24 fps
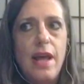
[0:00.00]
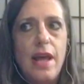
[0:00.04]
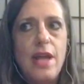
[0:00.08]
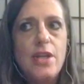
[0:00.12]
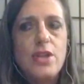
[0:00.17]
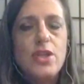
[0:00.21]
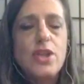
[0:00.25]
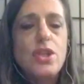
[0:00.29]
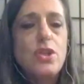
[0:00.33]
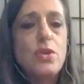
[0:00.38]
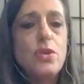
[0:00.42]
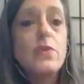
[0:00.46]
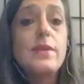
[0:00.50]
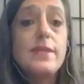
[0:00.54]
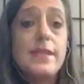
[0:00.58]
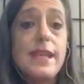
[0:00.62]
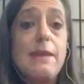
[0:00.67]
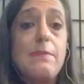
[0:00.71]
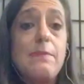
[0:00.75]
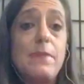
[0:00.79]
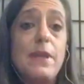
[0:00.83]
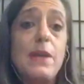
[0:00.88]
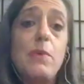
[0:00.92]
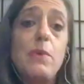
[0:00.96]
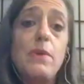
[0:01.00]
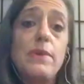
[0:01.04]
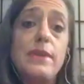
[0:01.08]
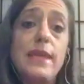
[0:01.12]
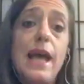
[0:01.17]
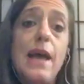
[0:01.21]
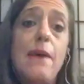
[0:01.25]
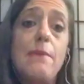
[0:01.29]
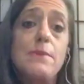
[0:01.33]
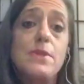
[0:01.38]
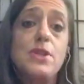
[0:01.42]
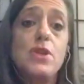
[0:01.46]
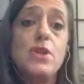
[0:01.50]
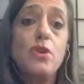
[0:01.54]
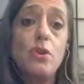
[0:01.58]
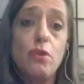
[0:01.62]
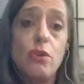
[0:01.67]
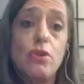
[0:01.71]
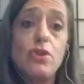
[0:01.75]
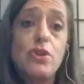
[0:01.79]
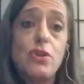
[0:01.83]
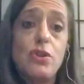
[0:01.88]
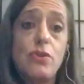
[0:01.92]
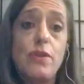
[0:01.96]
to do the same thing with them, to
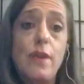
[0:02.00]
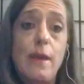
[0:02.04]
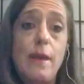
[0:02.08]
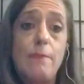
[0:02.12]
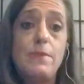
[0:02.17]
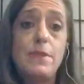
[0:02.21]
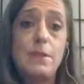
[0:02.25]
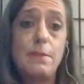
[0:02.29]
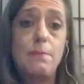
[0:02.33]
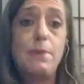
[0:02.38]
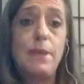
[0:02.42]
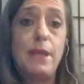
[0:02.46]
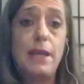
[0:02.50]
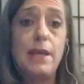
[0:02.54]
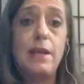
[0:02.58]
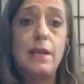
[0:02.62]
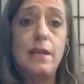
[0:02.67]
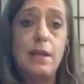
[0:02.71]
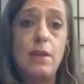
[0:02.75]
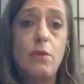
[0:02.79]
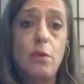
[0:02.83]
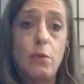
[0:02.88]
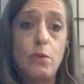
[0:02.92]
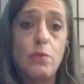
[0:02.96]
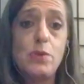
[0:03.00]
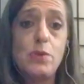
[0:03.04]
nurture them to be in their own